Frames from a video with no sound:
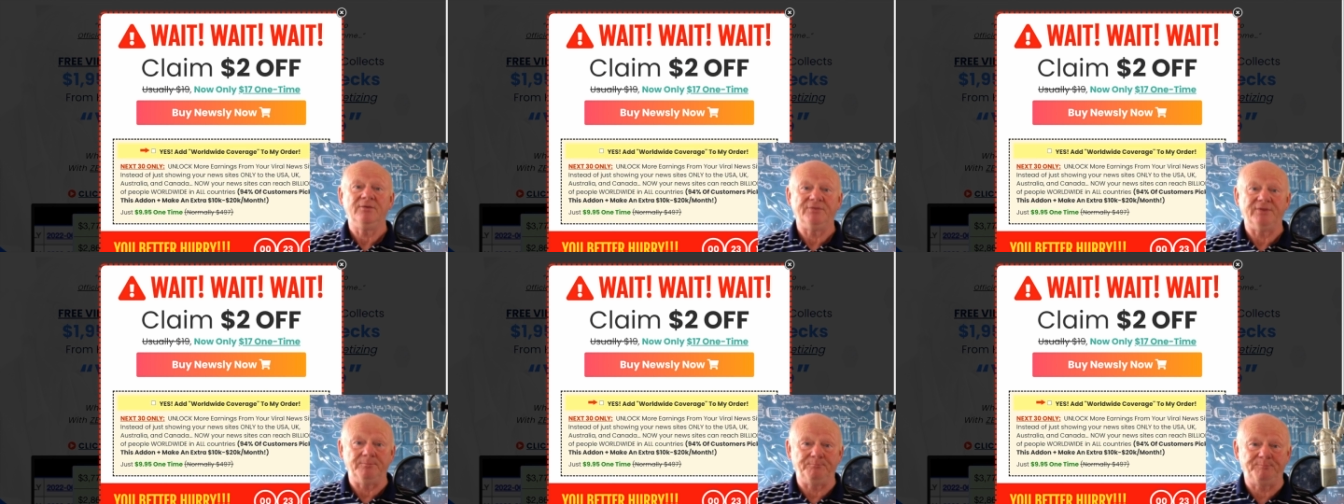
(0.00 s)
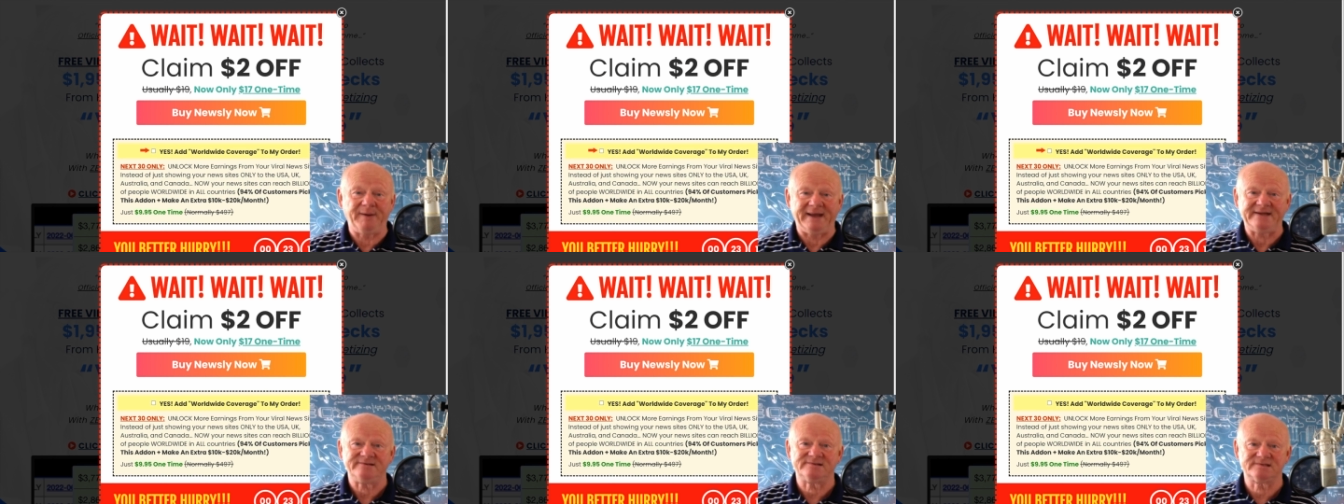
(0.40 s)
the
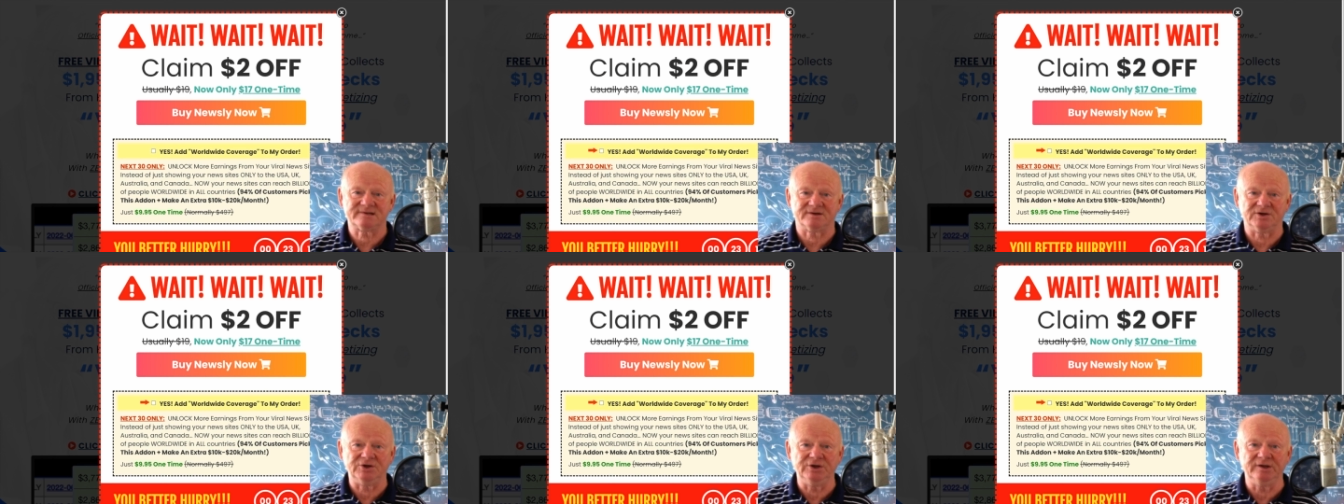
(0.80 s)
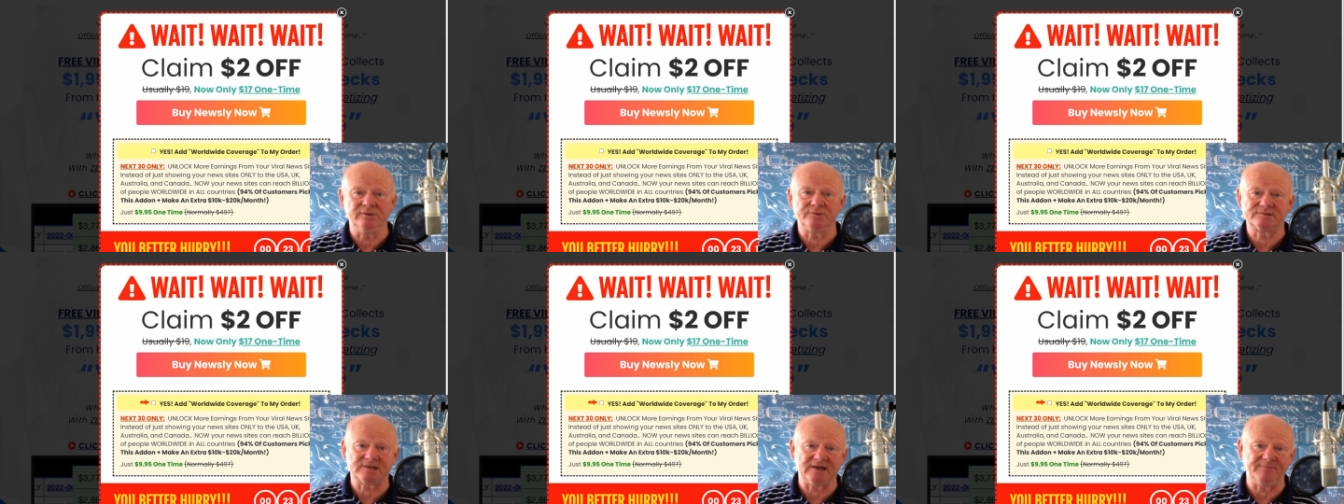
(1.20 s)
best
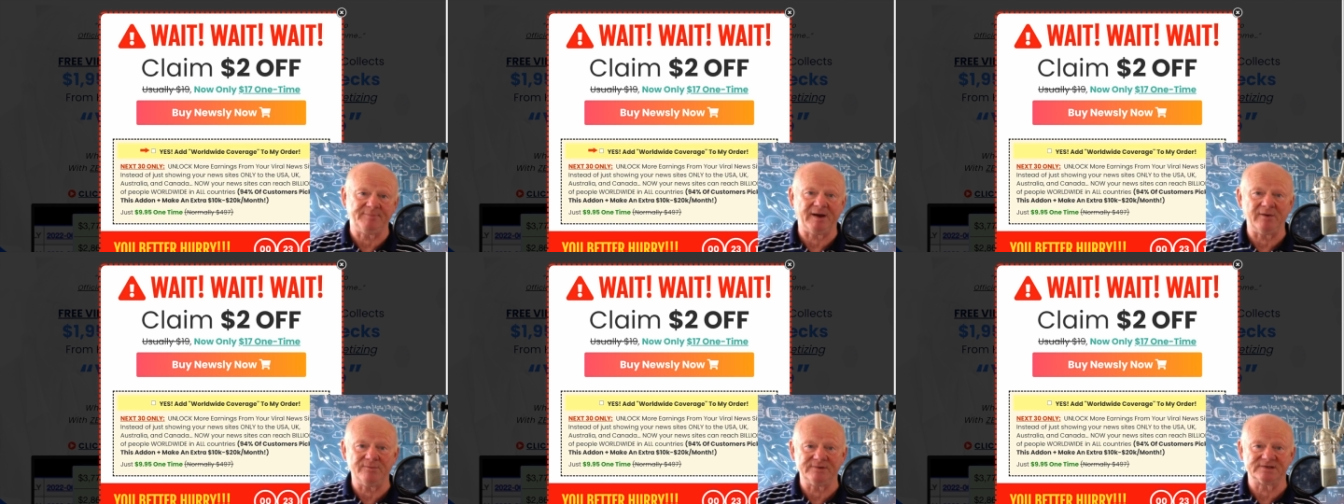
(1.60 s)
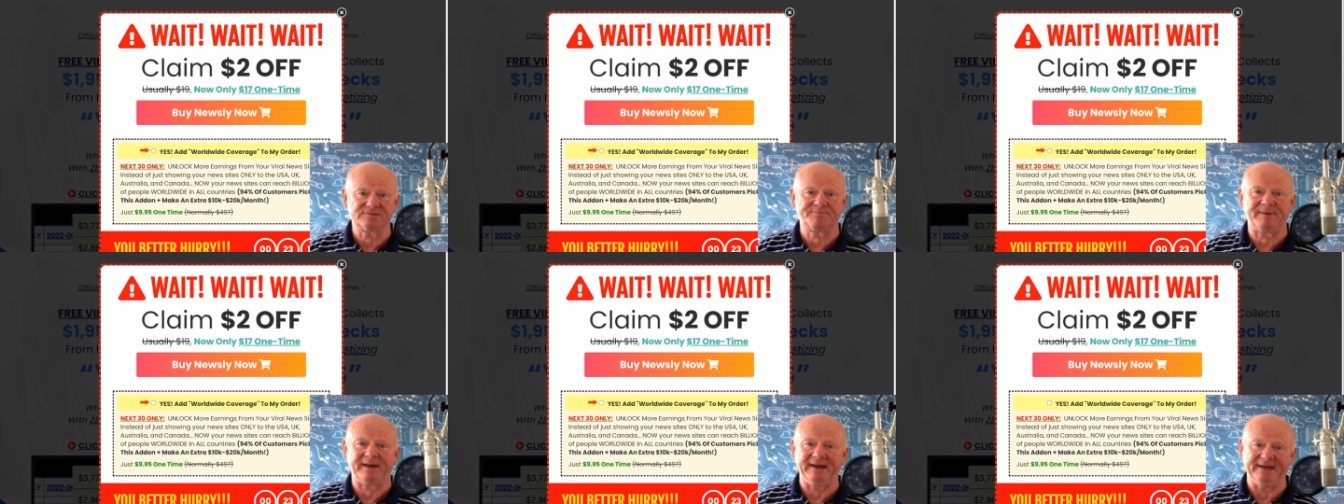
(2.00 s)
Newsly bonus
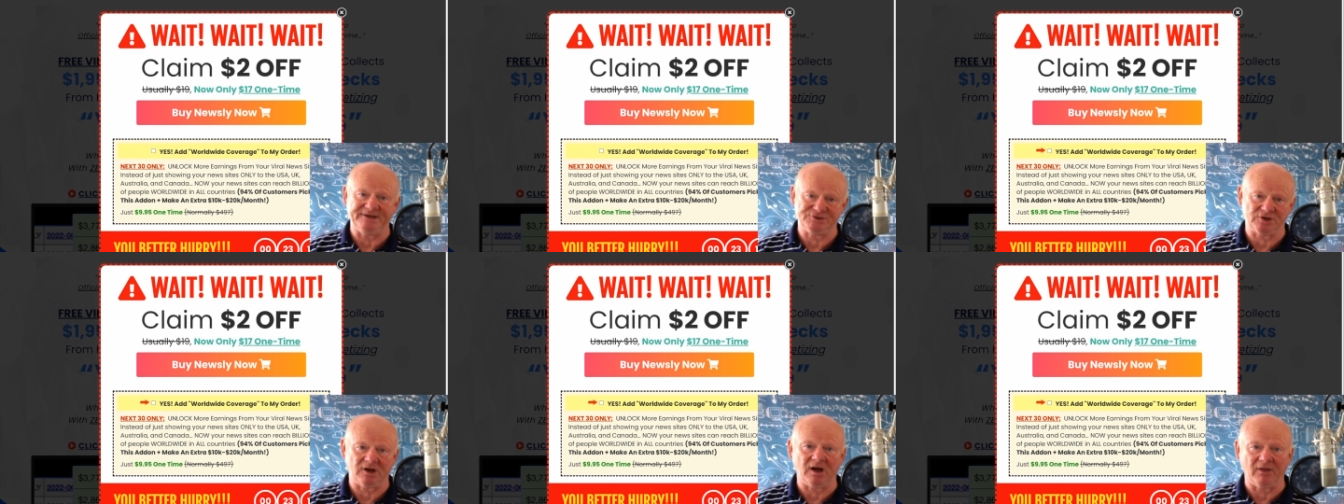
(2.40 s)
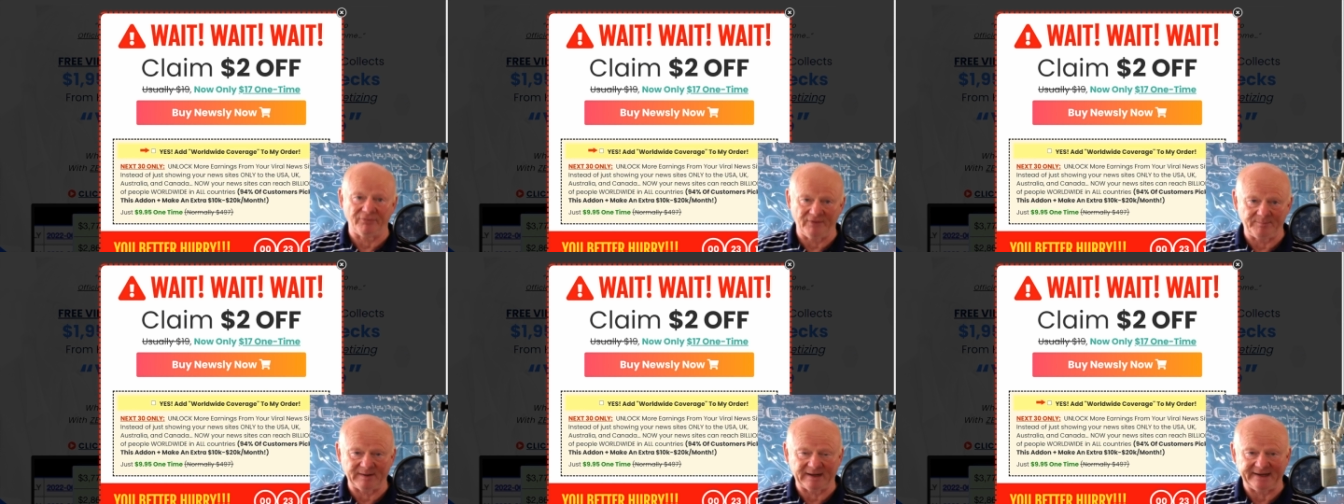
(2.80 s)
page on
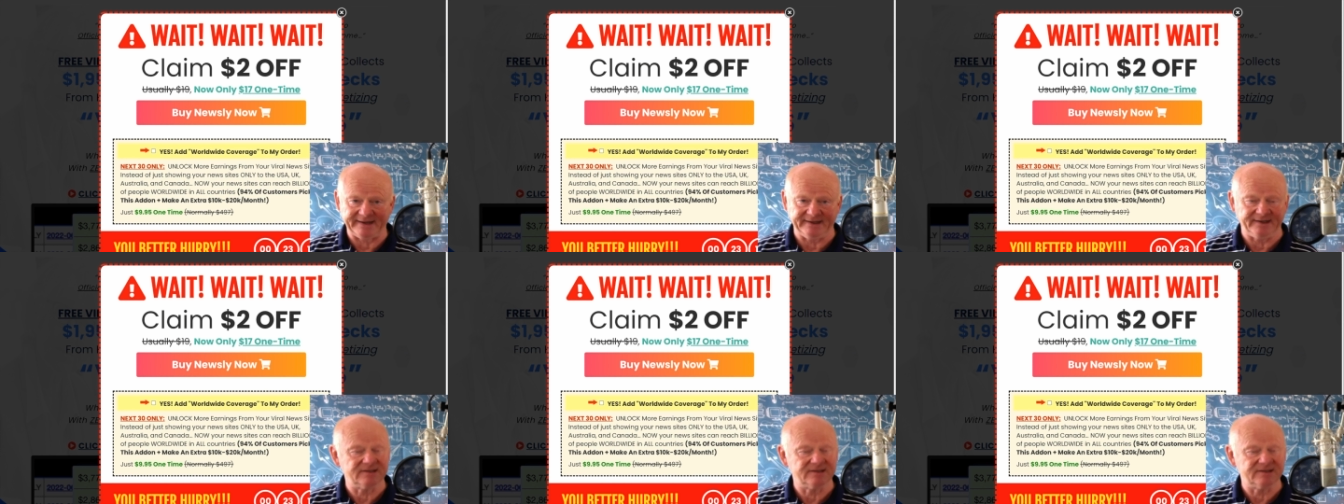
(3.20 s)
the planet.